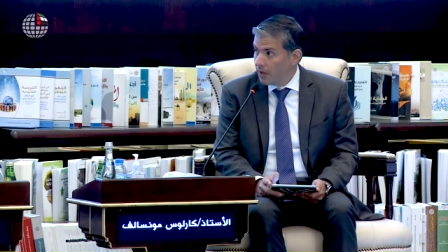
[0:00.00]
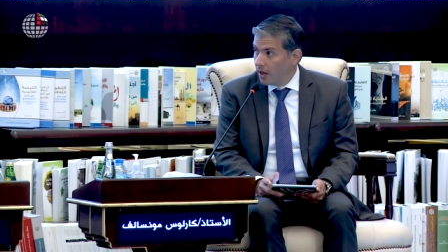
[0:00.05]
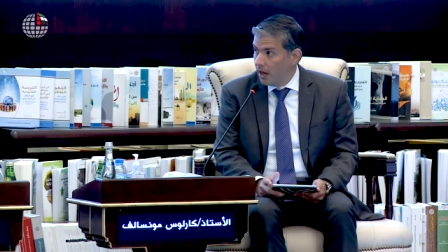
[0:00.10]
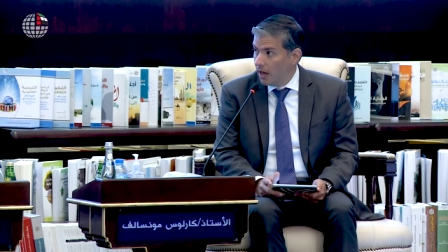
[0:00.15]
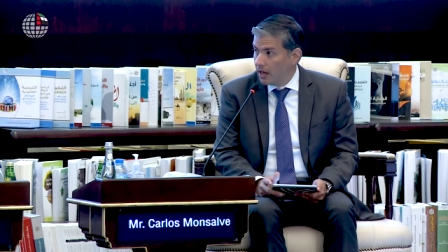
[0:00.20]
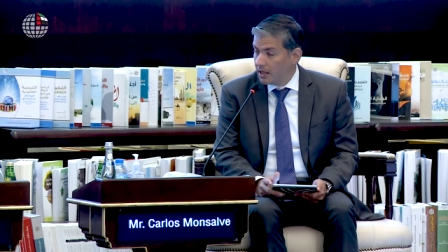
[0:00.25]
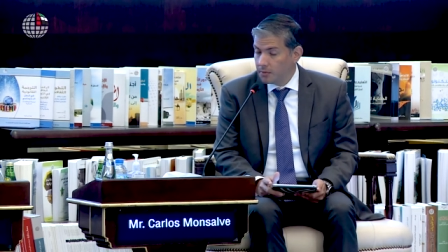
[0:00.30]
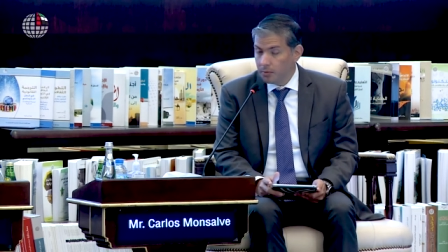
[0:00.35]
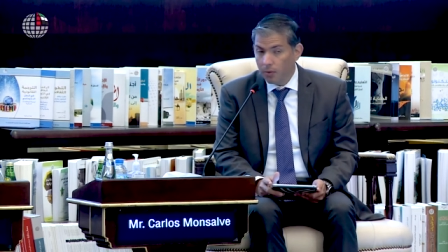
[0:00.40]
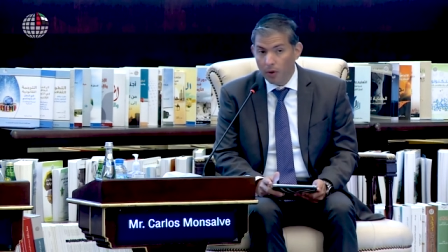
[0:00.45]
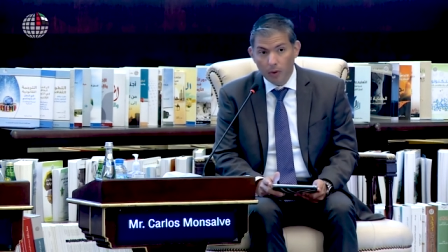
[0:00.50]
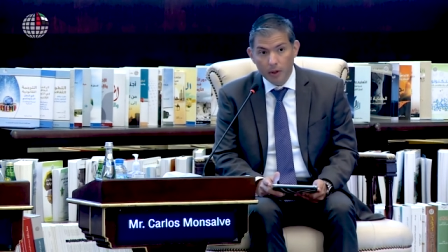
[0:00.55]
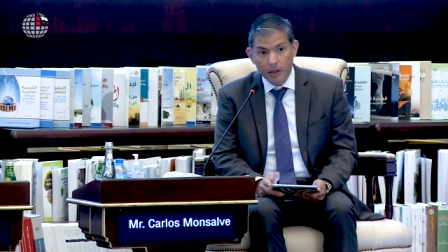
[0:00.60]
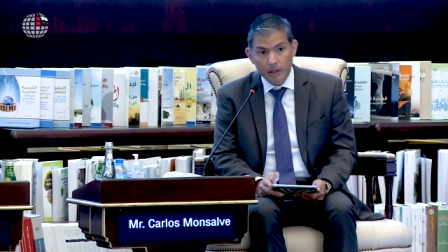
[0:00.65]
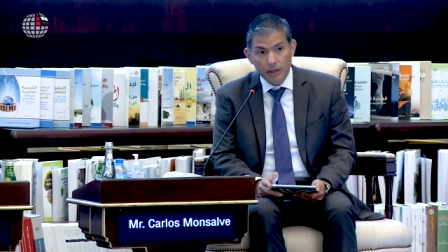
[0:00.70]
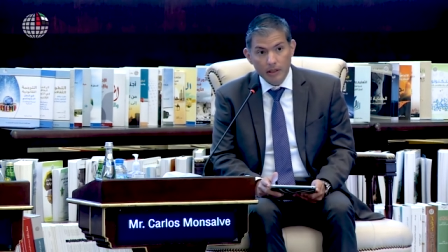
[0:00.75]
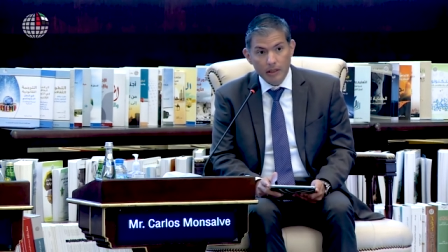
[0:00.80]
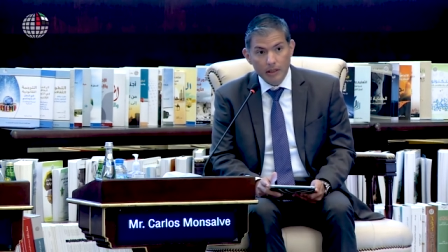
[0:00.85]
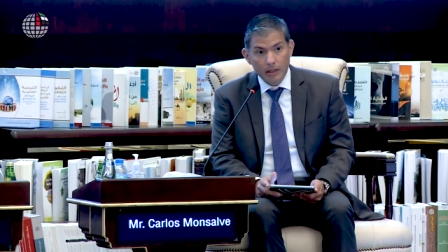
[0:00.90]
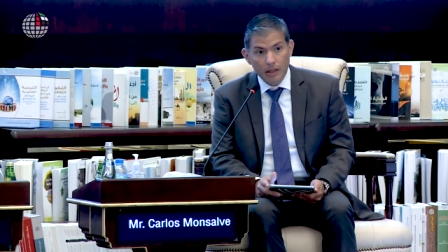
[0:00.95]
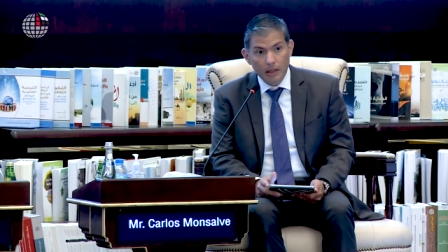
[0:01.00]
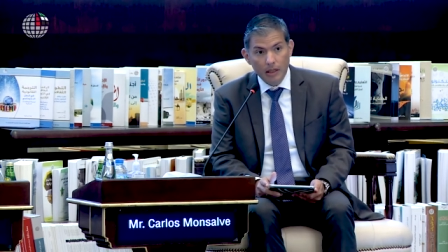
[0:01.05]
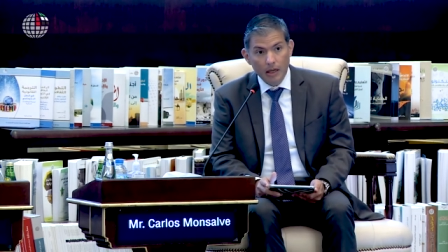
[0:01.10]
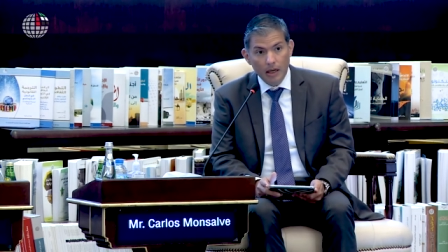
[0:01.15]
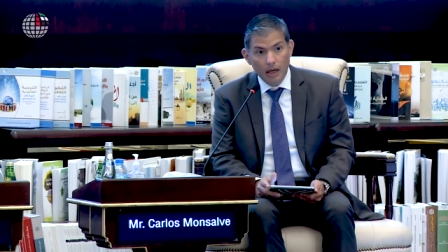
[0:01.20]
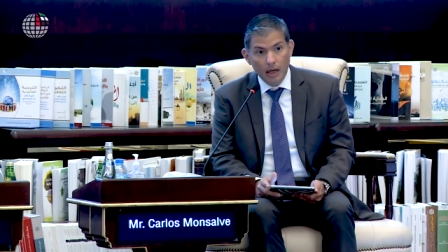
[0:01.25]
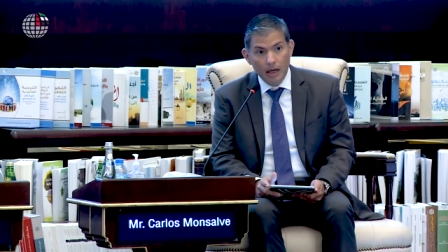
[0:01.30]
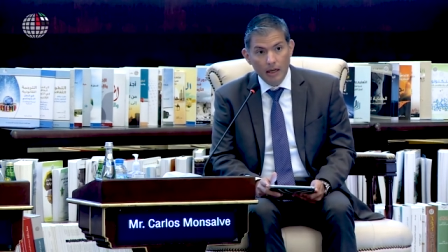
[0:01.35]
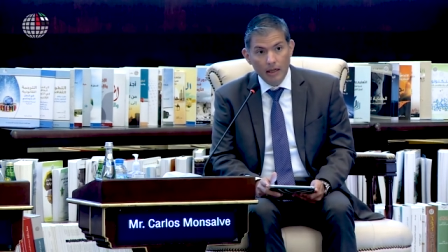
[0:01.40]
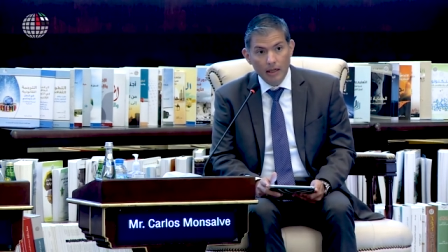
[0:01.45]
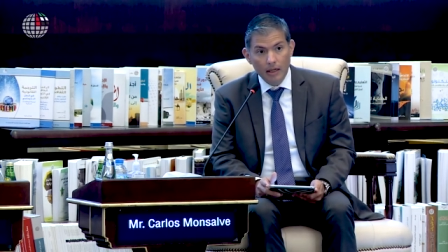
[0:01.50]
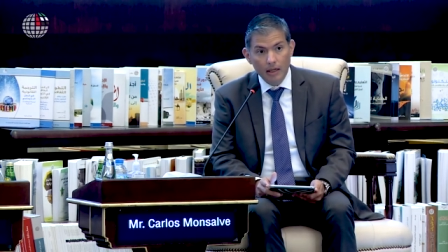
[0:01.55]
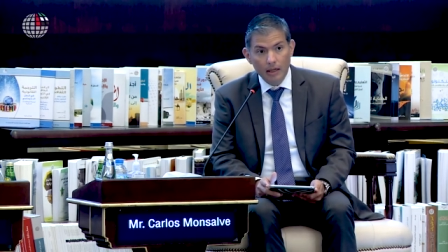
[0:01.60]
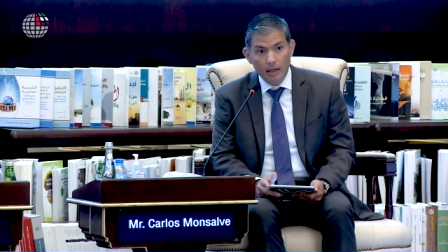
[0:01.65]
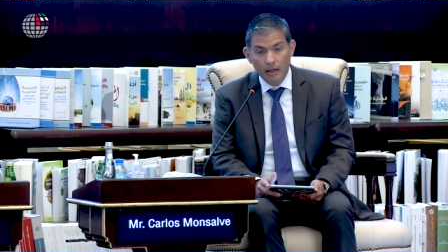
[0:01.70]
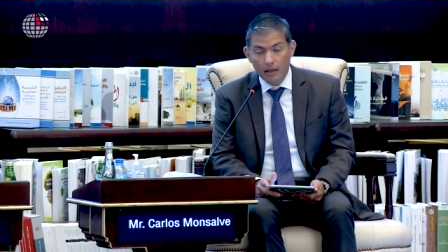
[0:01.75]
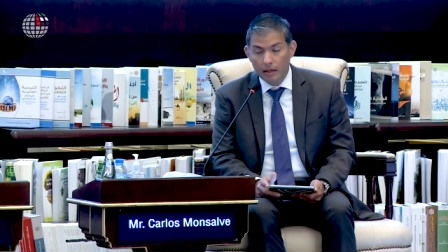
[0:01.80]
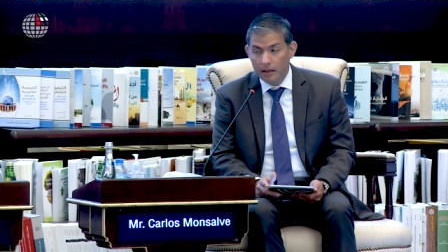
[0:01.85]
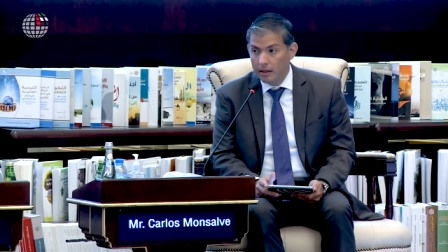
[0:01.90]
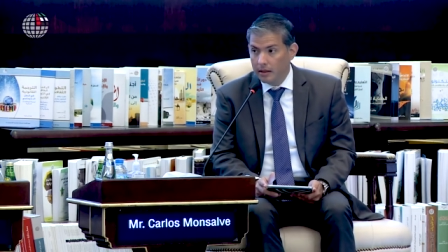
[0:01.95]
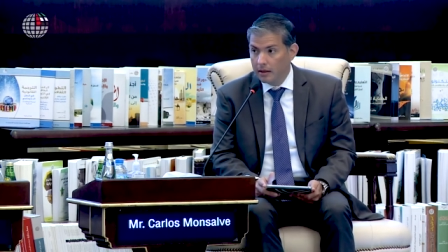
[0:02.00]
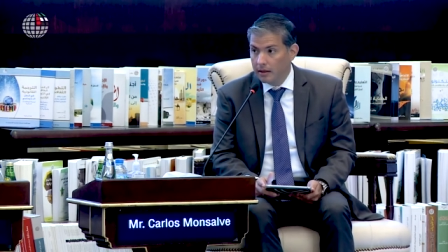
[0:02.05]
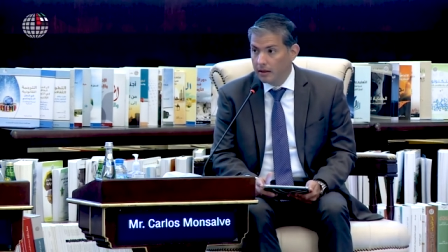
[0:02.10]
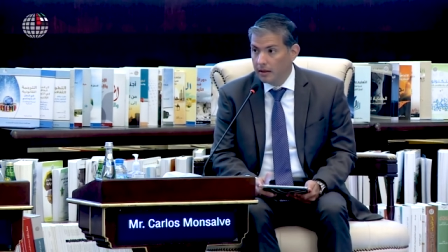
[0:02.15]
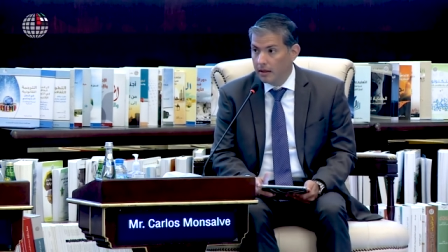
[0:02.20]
as poverty and uh,